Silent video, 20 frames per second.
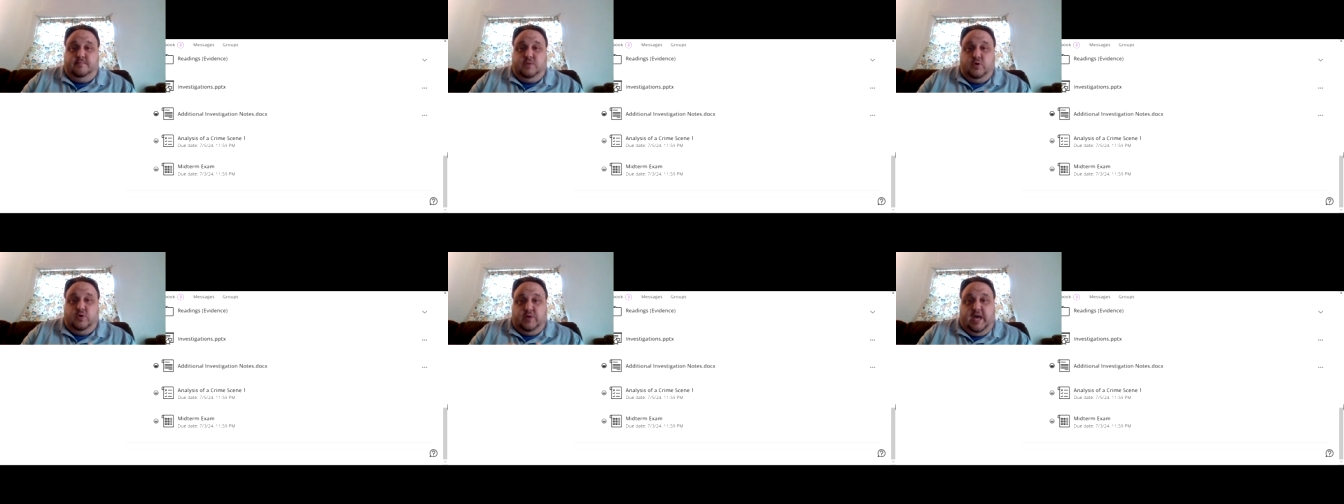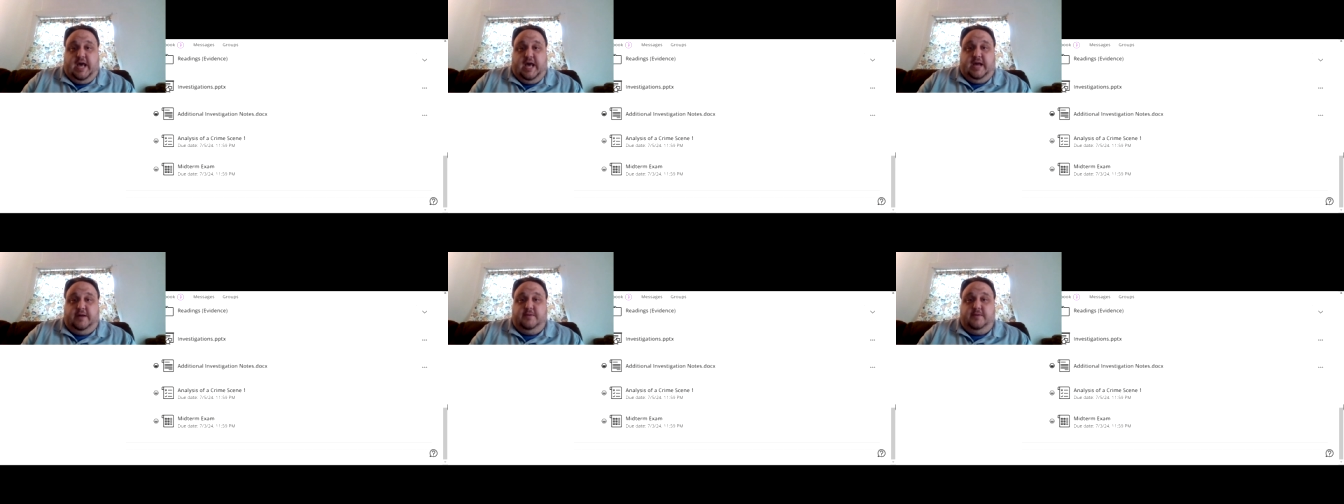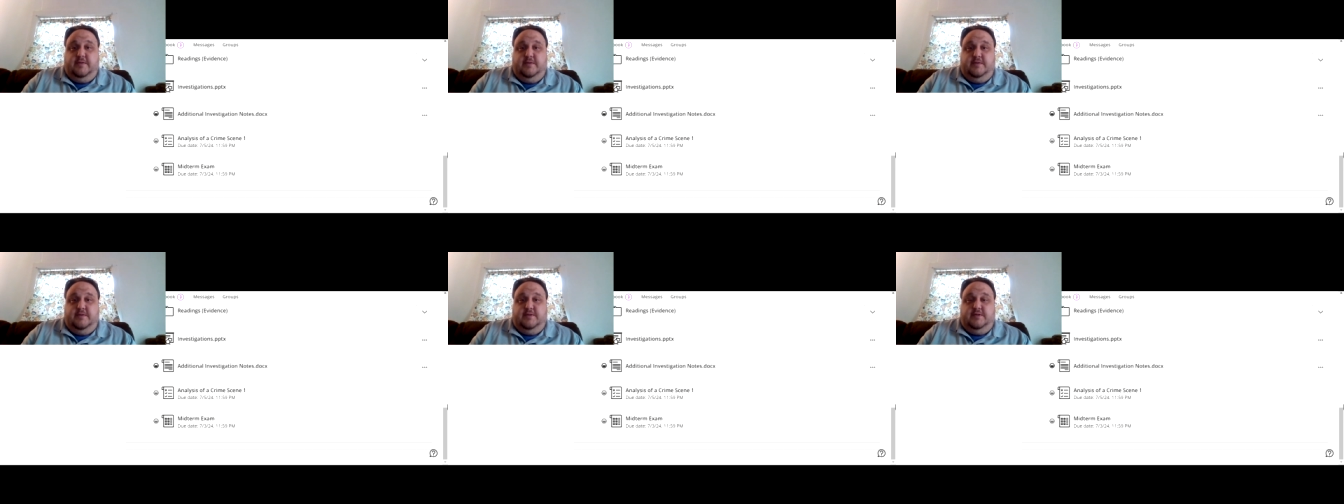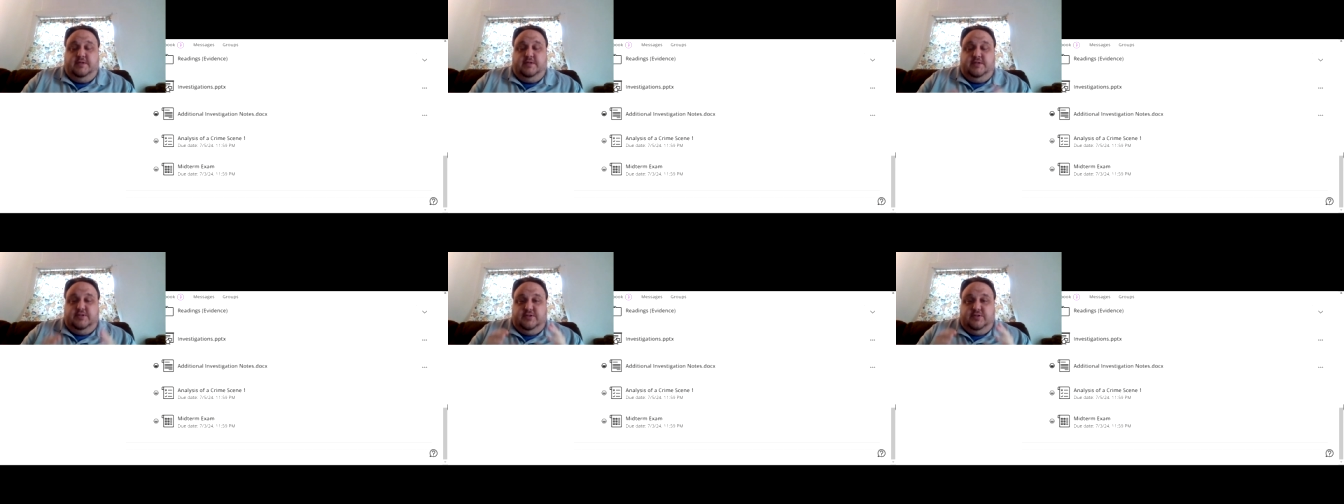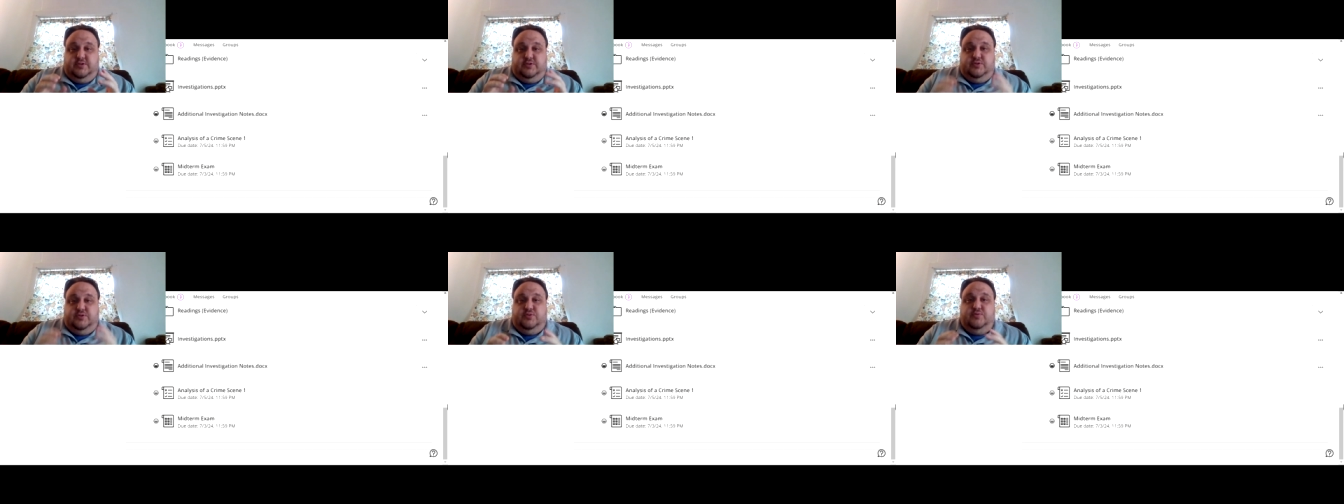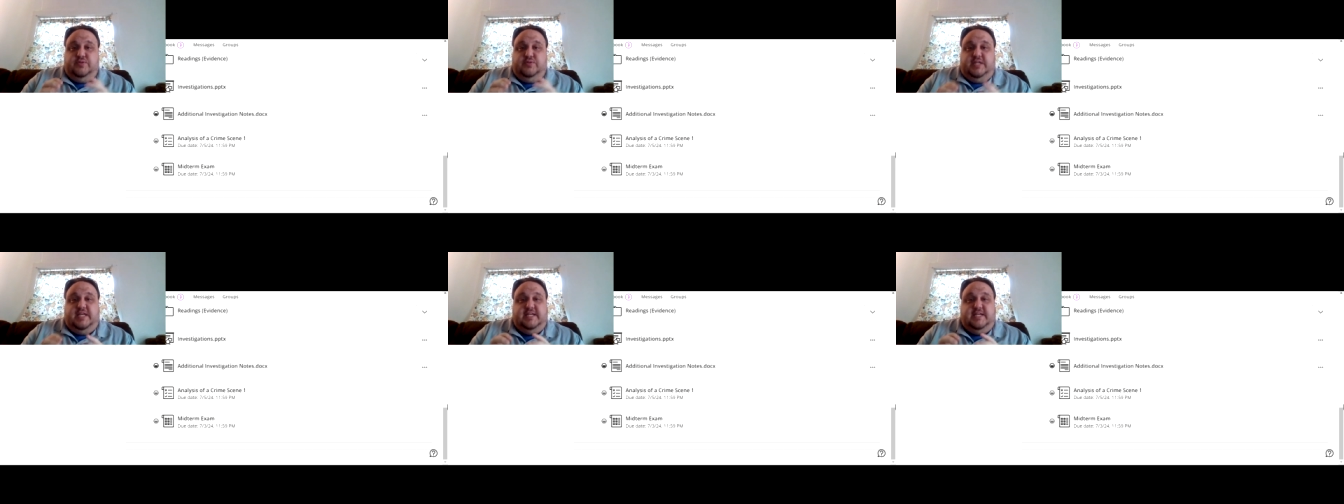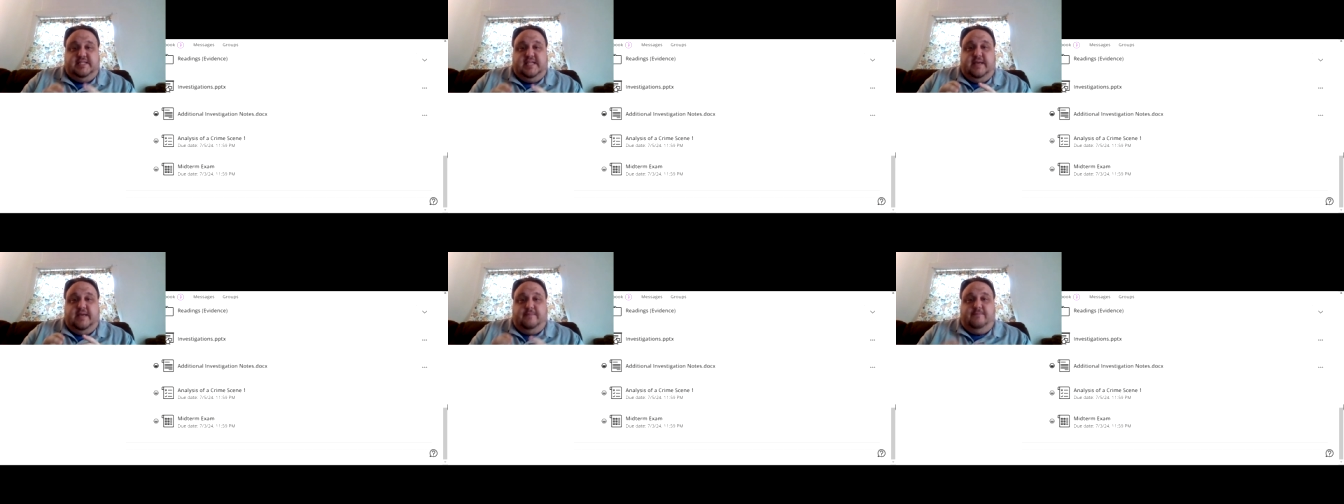Okay? So do the
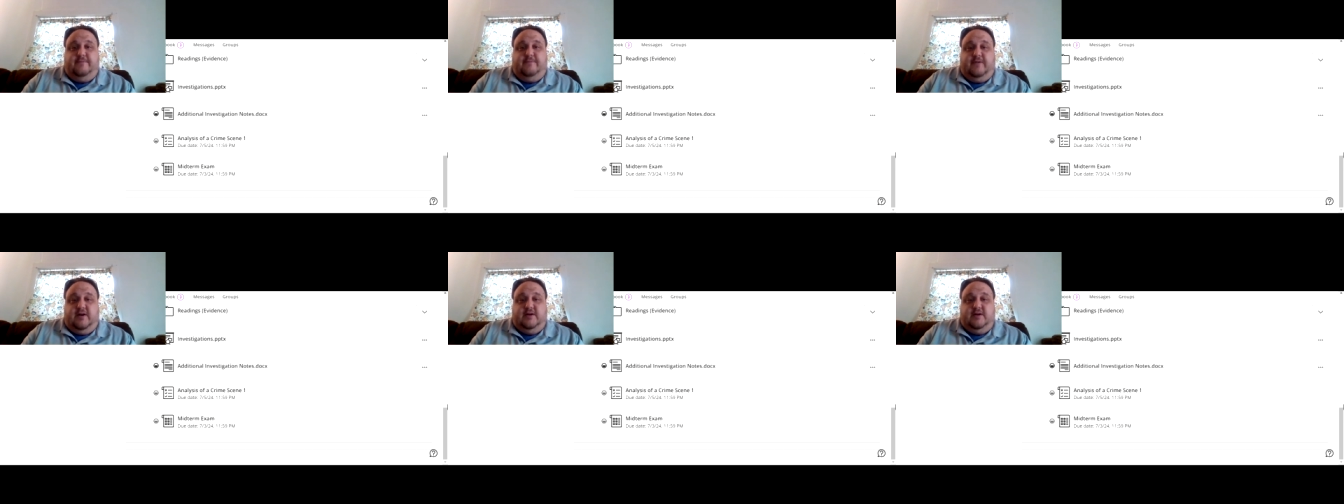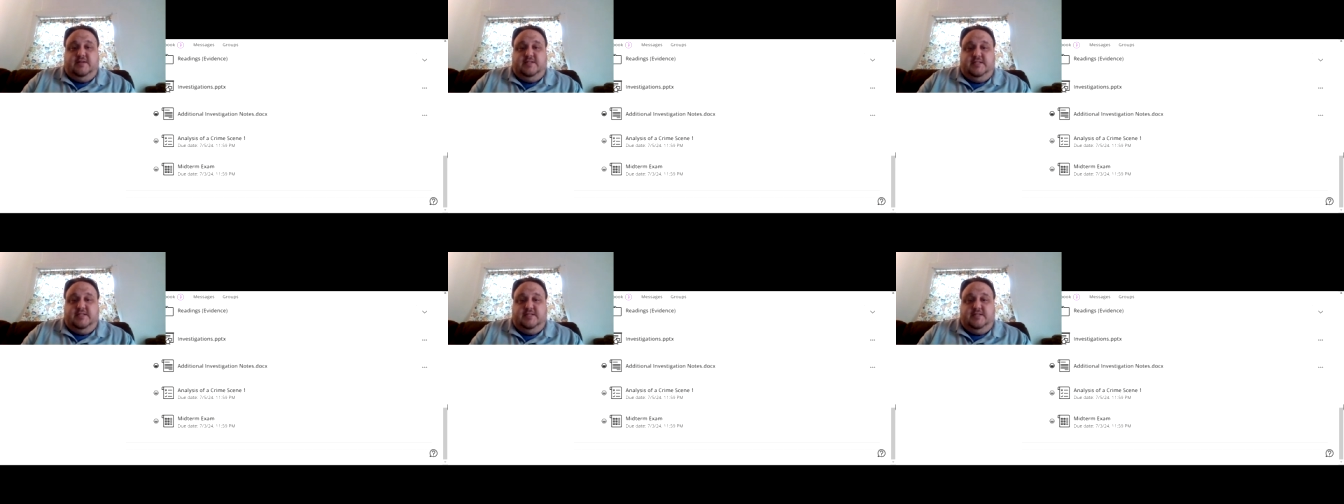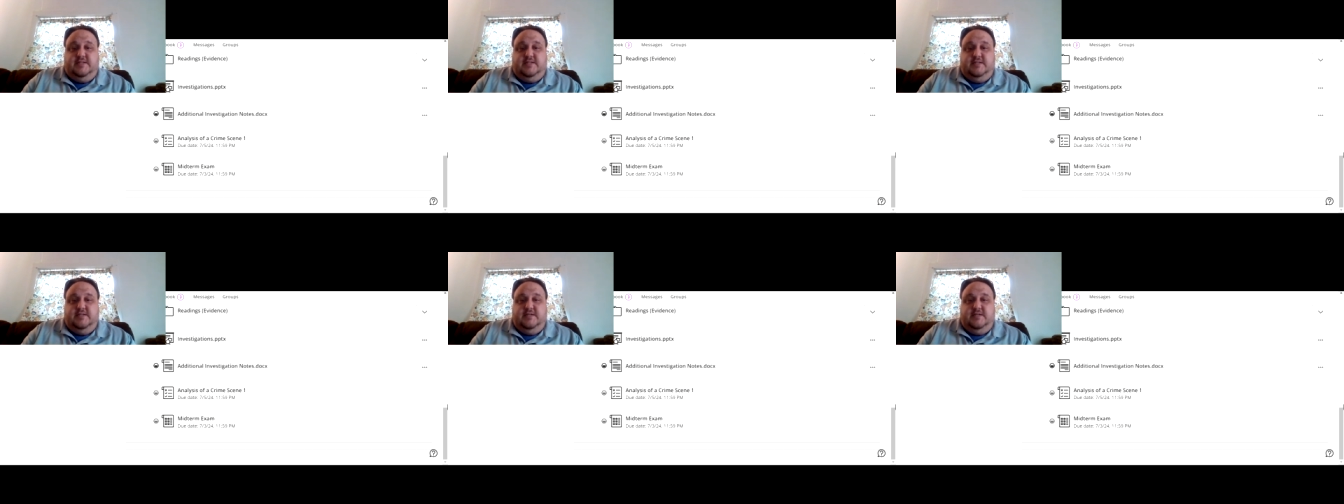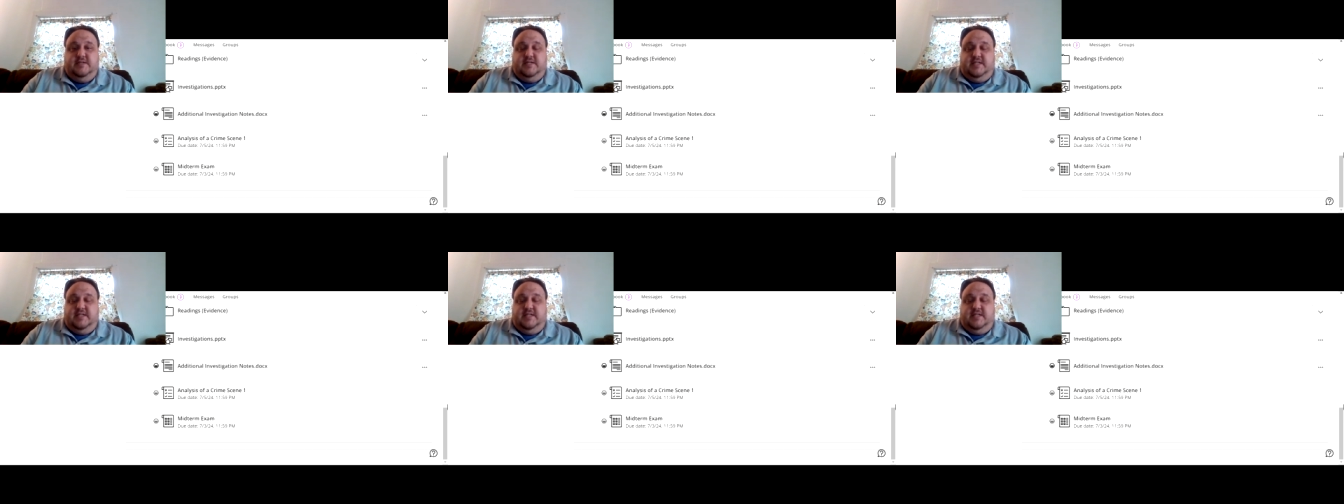exam first